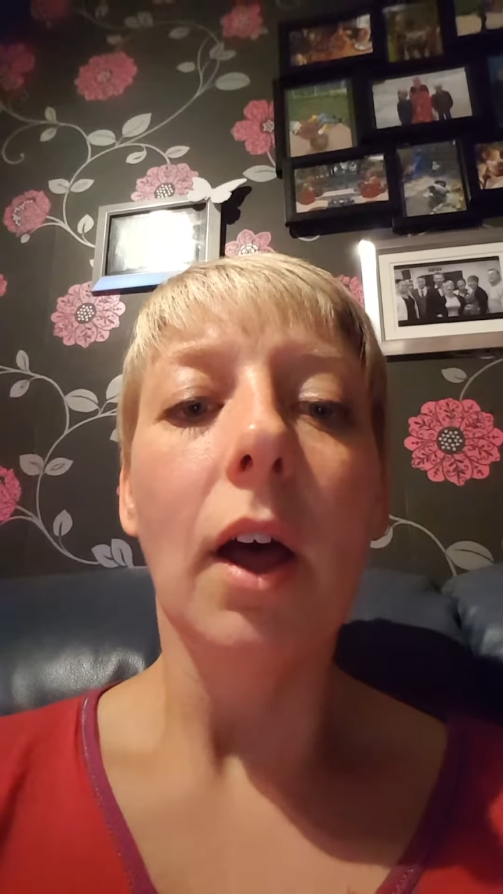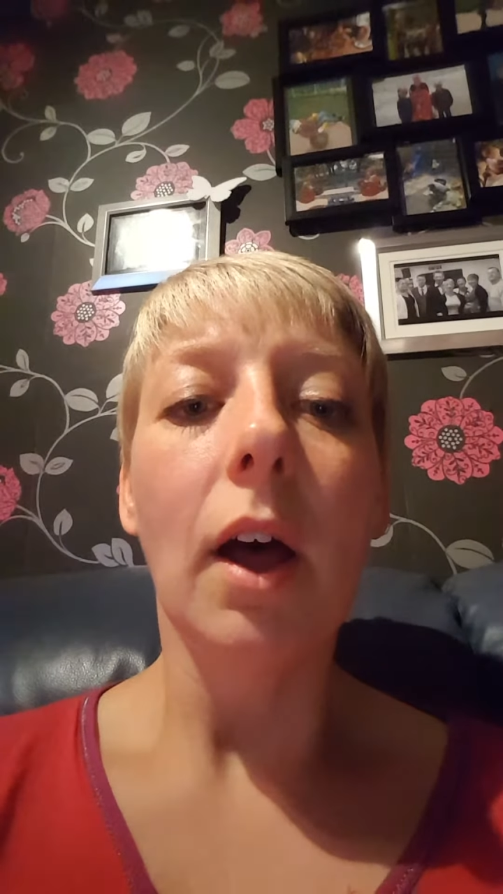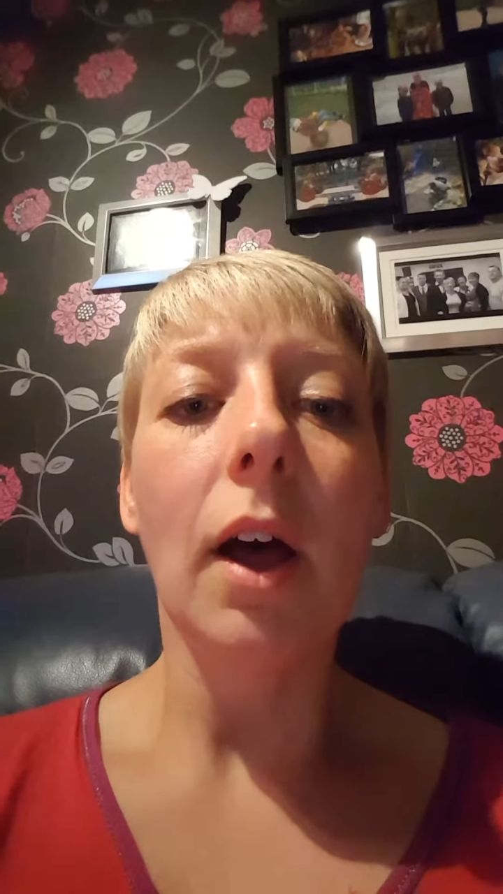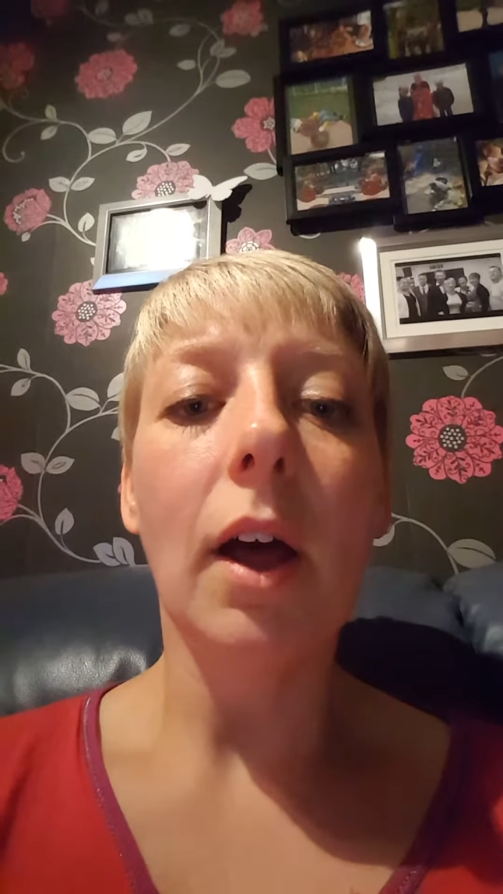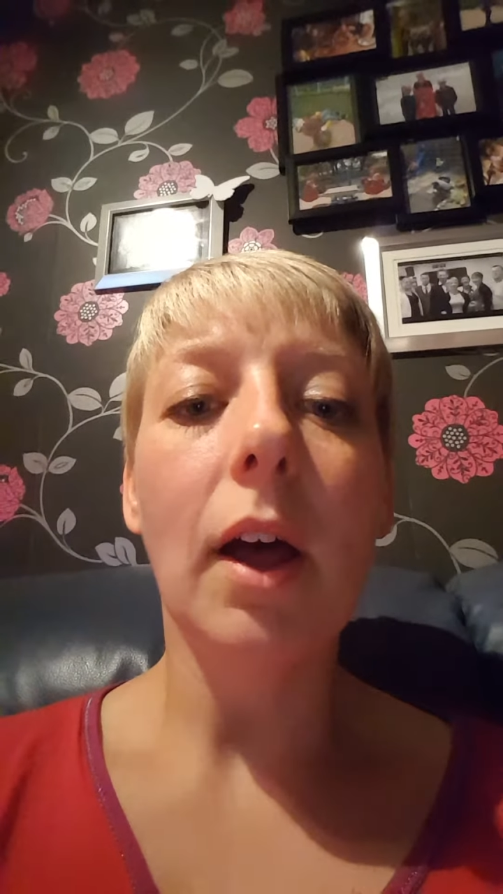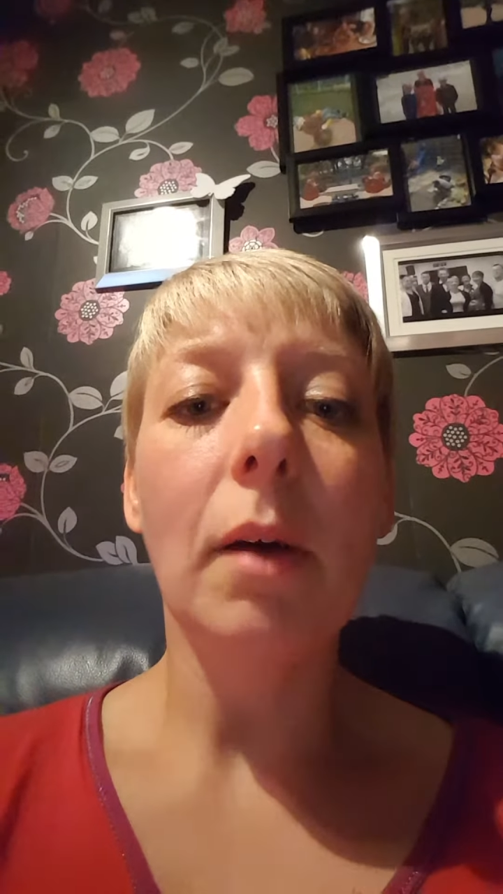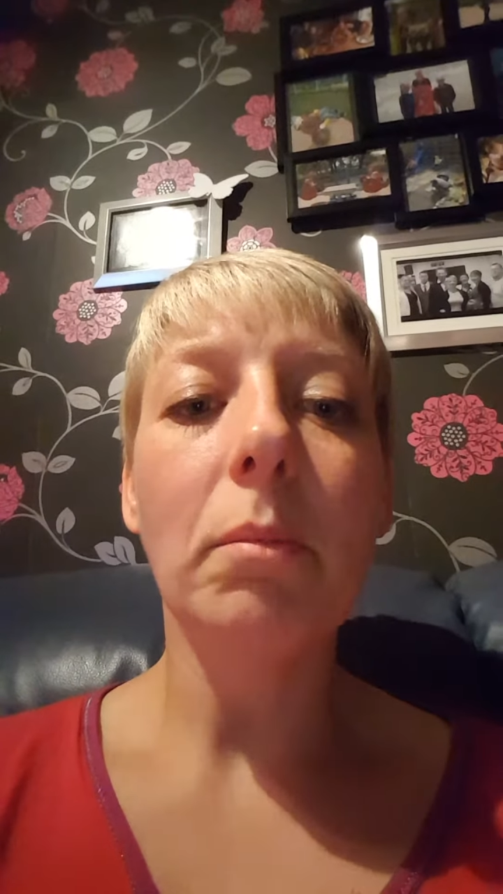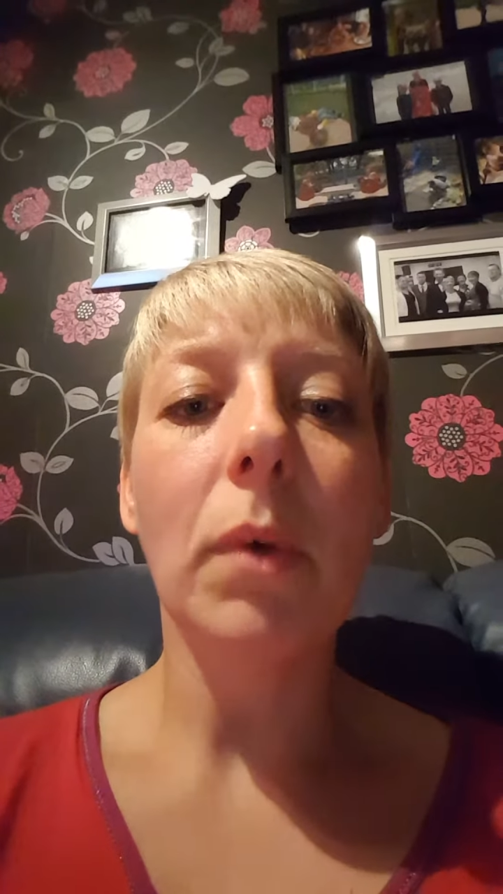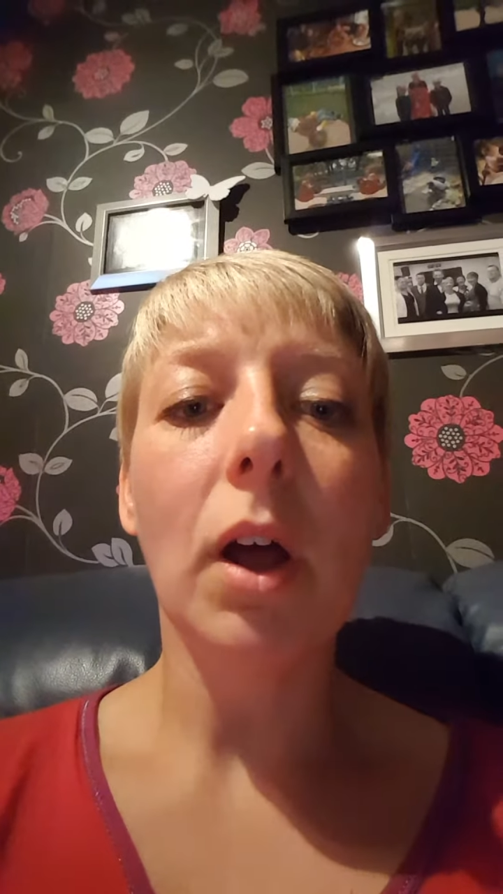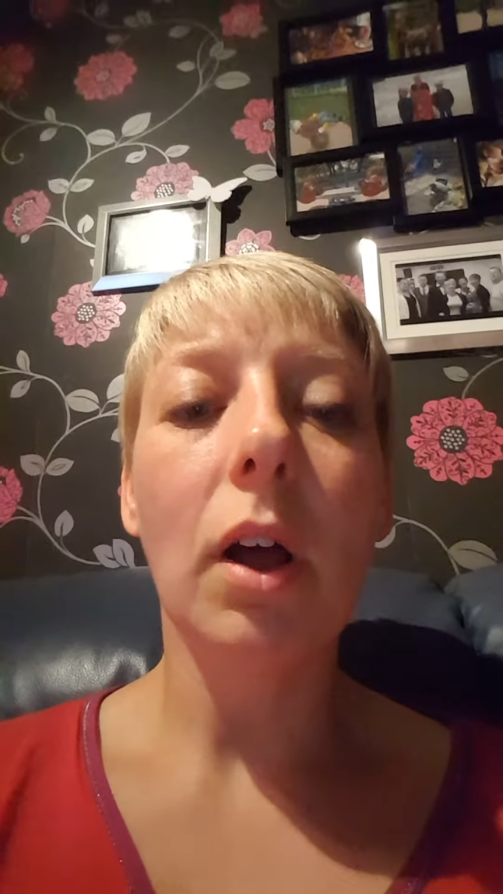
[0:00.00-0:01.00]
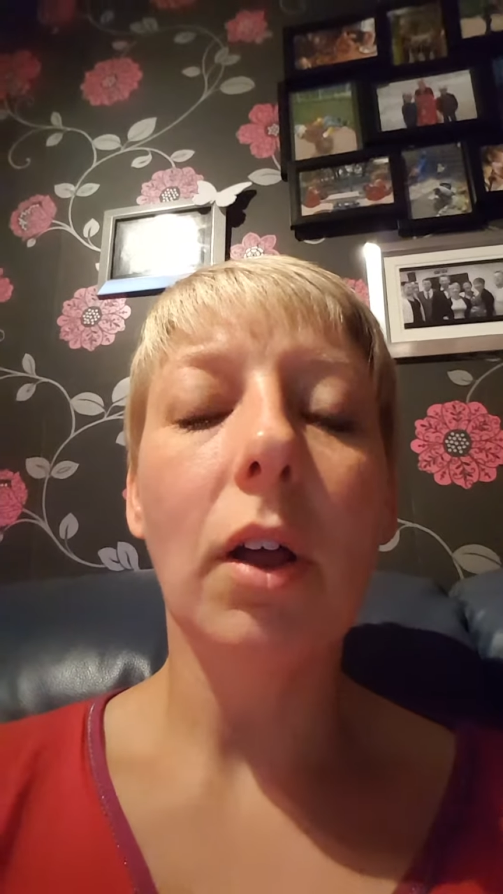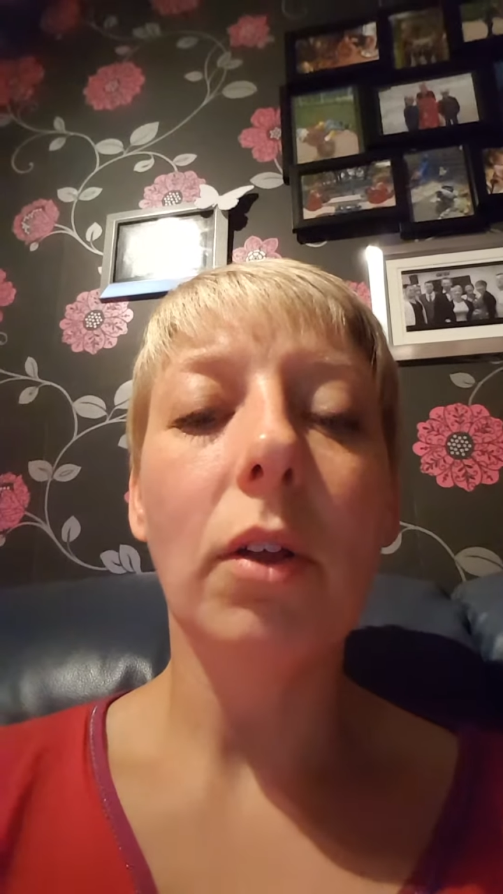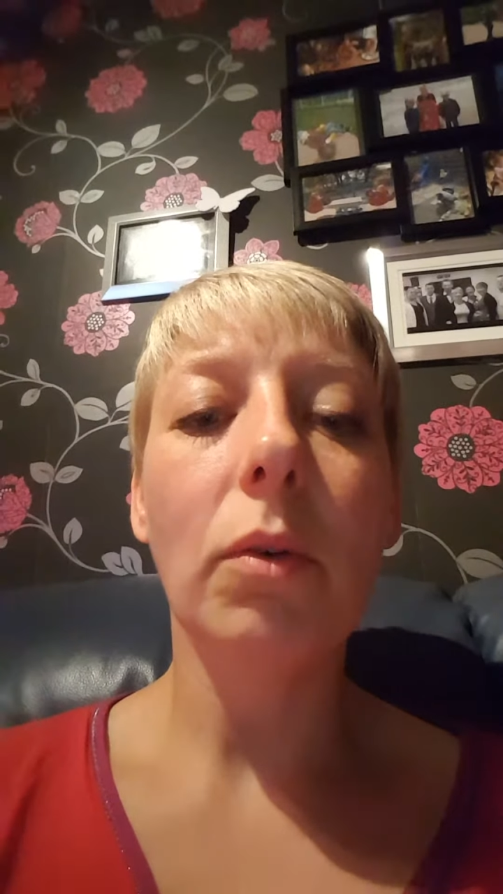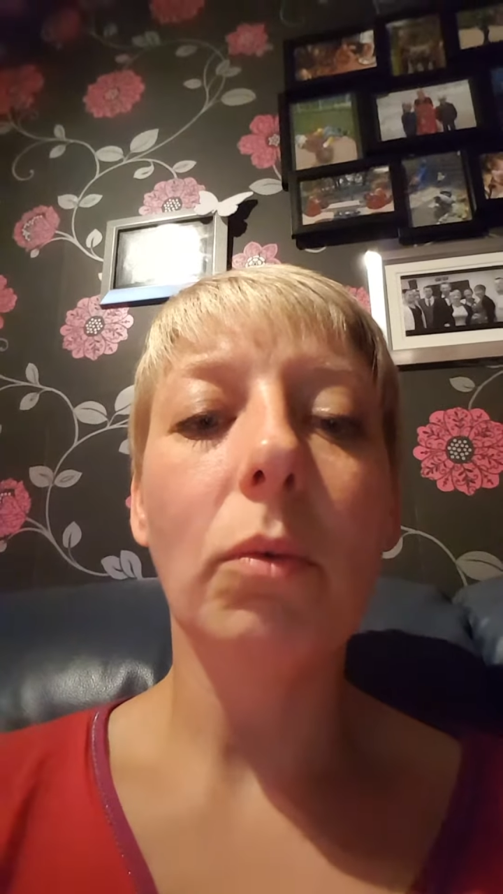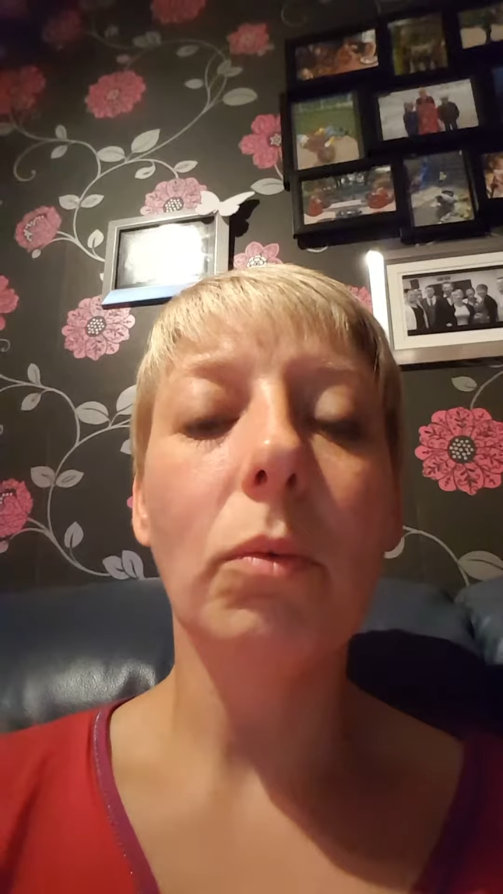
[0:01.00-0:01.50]
When
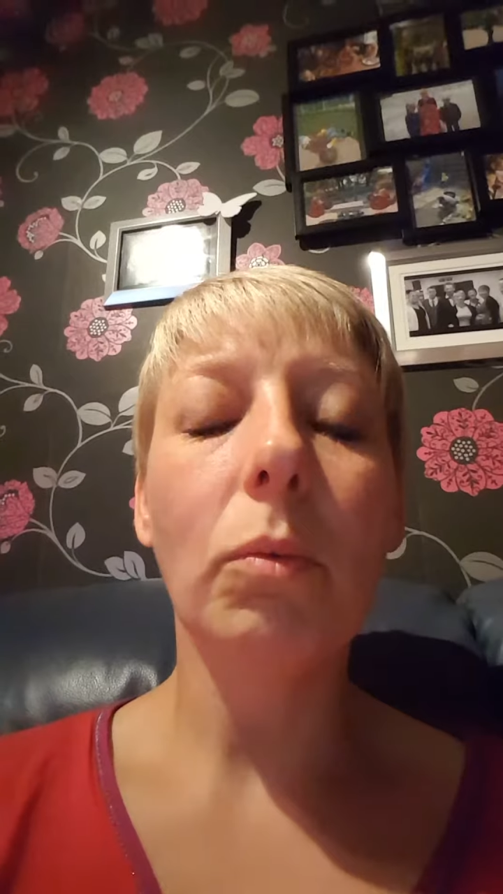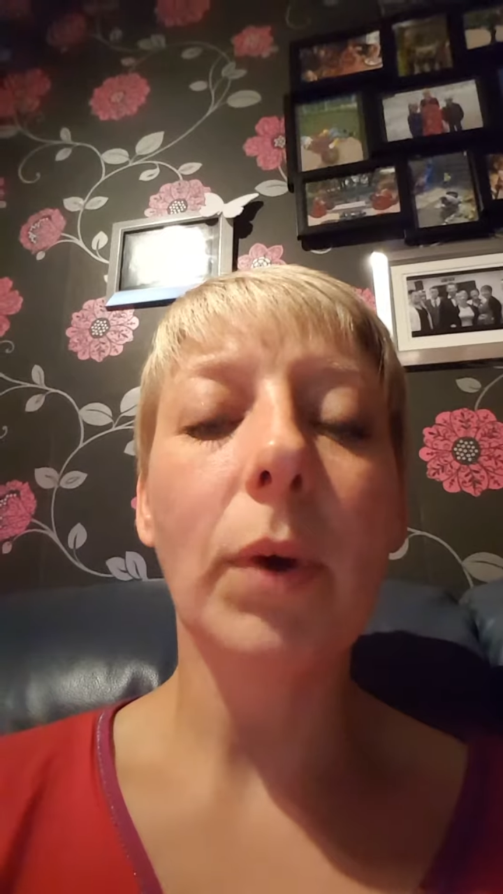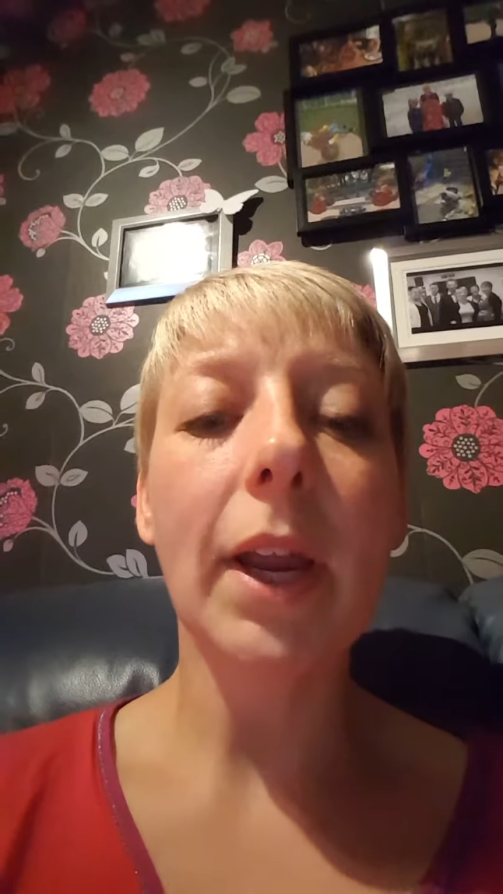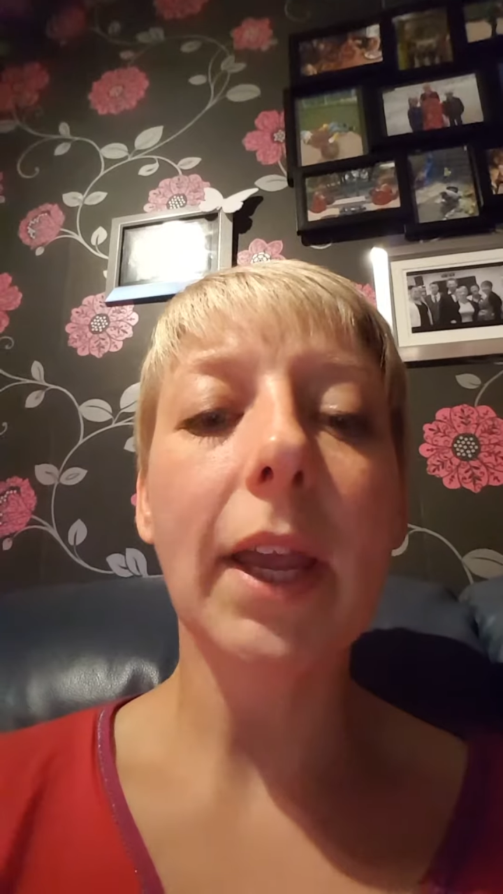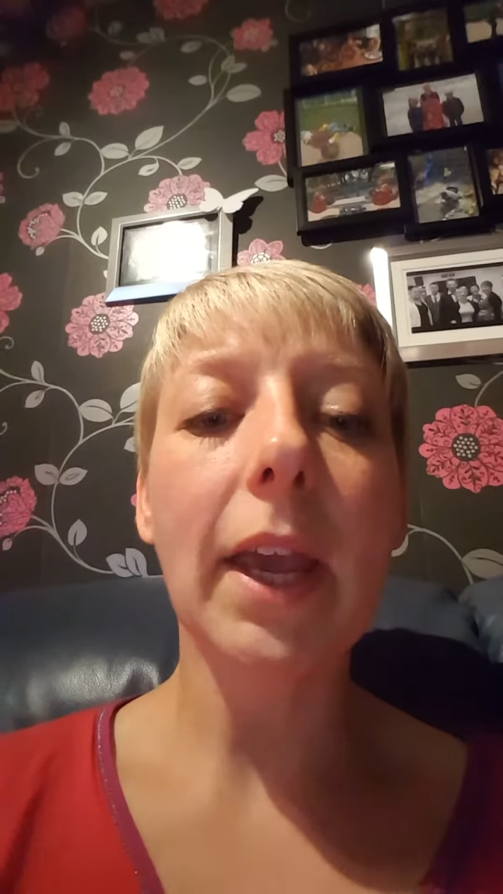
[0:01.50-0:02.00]
it